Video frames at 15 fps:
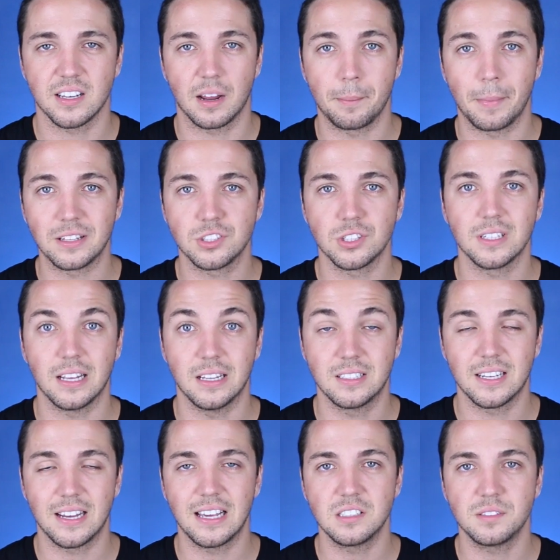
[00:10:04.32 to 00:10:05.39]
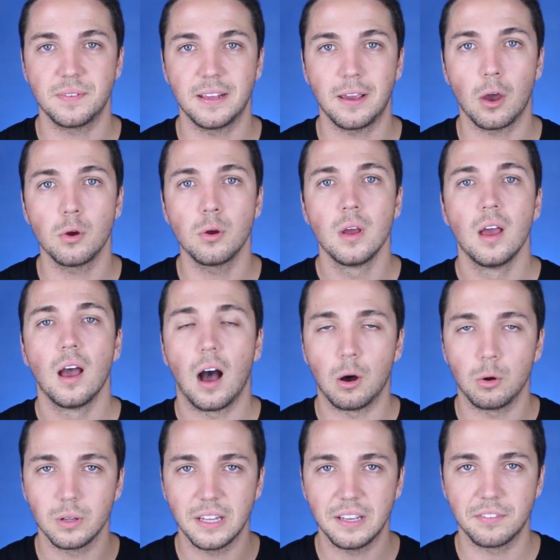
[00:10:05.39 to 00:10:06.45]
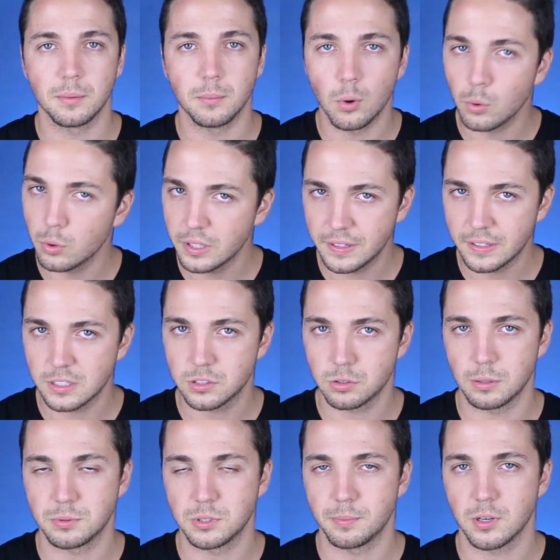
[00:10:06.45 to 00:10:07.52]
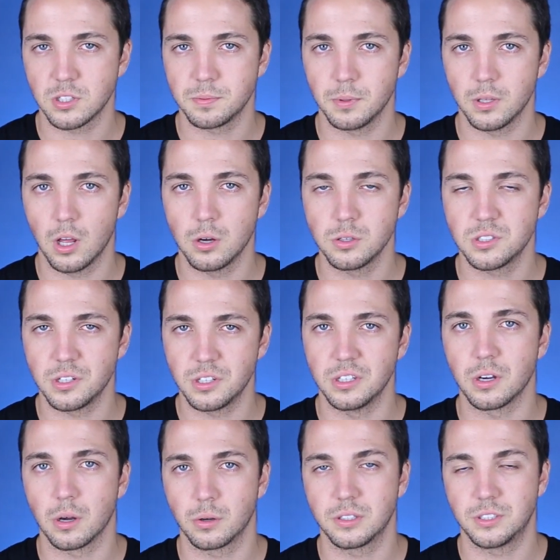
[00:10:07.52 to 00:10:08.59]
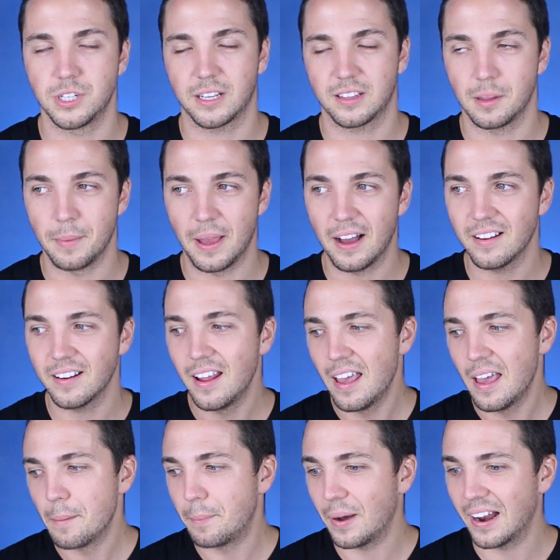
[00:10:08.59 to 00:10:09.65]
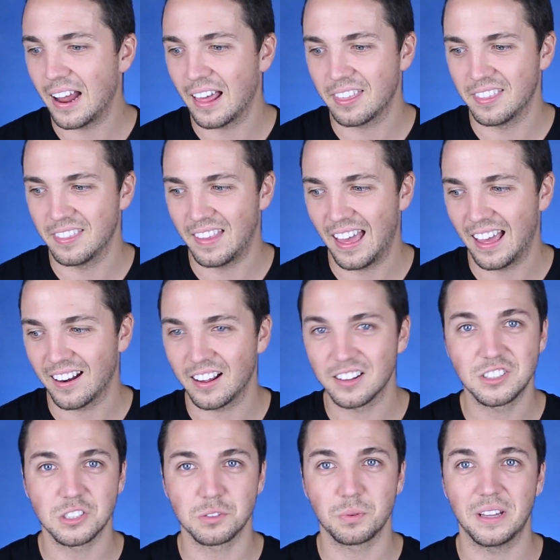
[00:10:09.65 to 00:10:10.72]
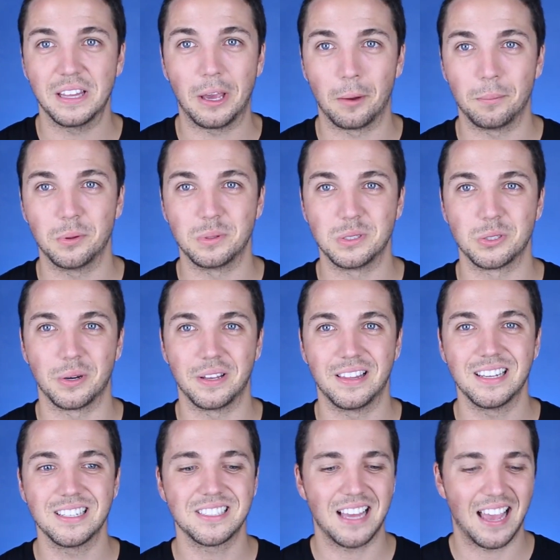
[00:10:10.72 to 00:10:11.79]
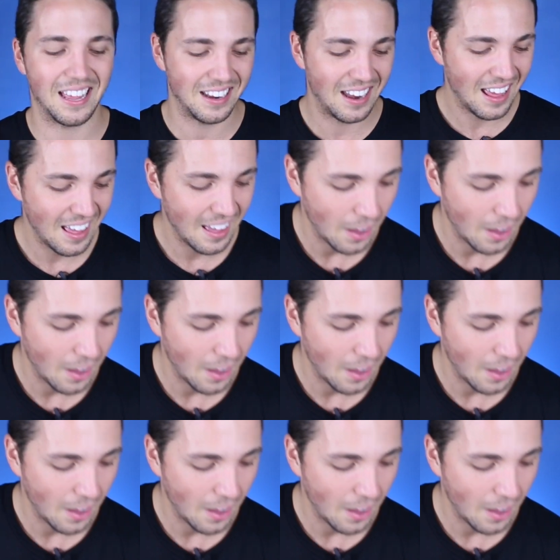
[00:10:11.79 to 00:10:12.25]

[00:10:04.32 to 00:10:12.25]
that I mentioned in today's video, I will leave them all in the description box below so you can go and check them out. But other than that, I just really hope you enjoyed this, and